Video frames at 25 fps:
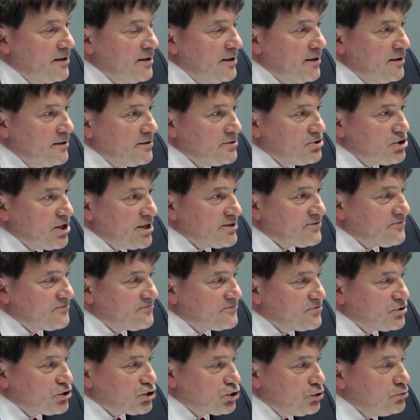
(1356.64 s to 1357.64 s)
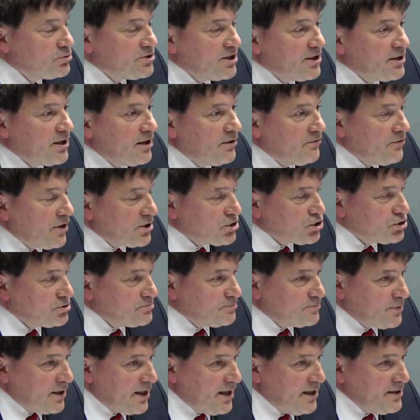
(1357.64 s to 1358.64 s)
jet shooting a Russian
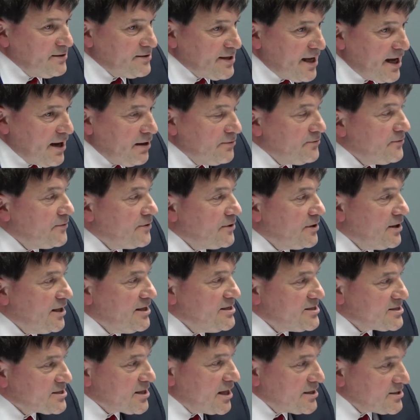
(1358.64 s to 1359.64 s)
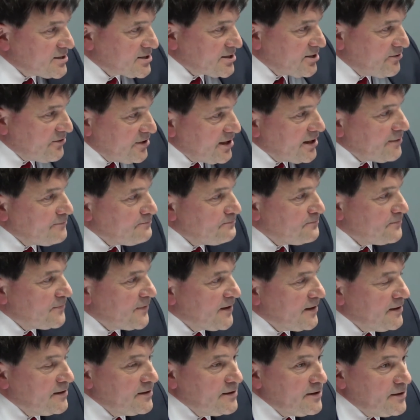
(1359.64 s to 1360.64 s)
plane down inside Syria
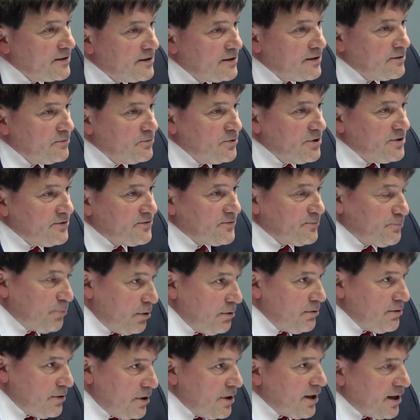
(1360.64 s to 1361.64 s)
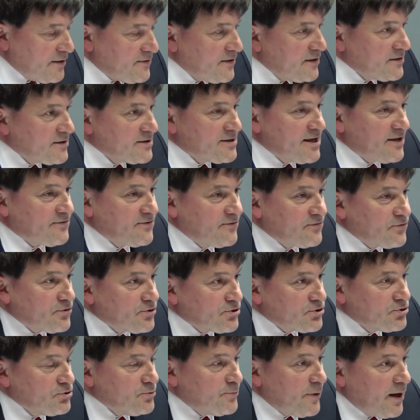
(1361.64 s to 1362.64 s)
with, I think, the death of the
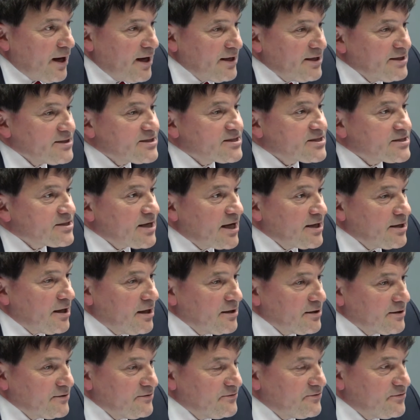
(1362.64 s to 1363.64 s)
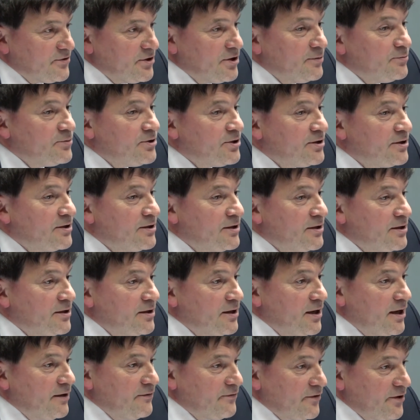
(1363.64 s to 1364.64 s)
2 pilots unconfirmed.
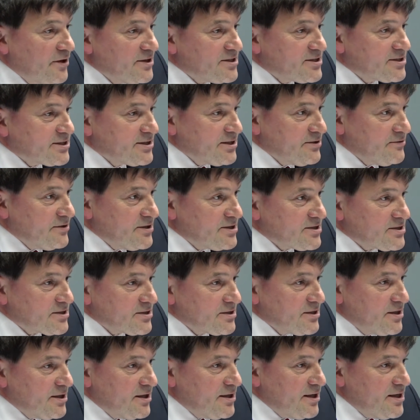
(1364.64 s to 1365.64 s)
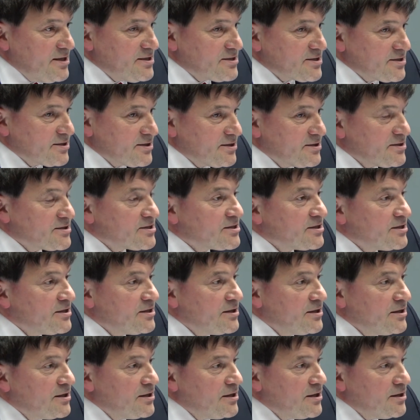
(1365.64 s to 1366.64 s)
A very serious incident.
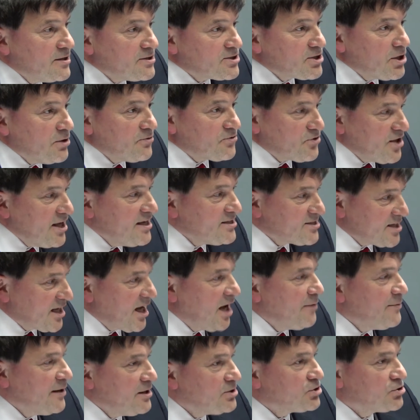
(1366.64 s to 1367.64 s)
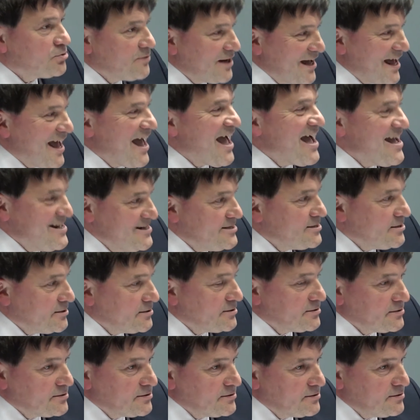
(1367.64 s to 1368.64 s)
So things are coming to a head.
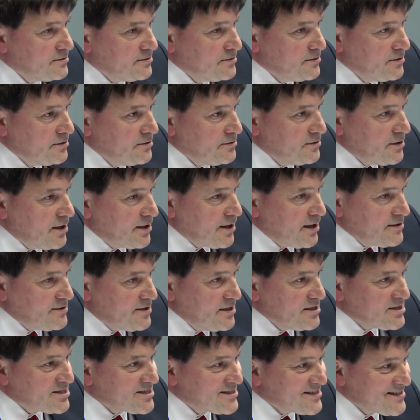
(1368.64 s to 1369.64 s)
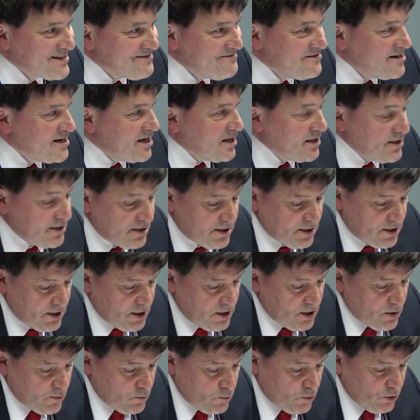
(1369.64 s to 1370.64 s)
And I think Syria
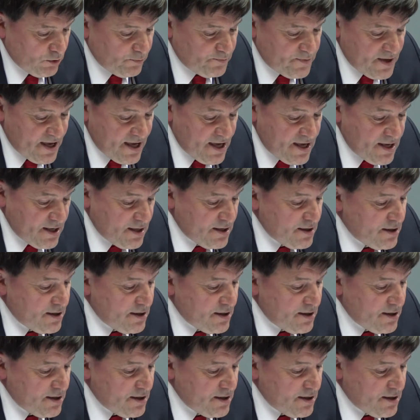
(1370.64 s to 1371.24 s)
will be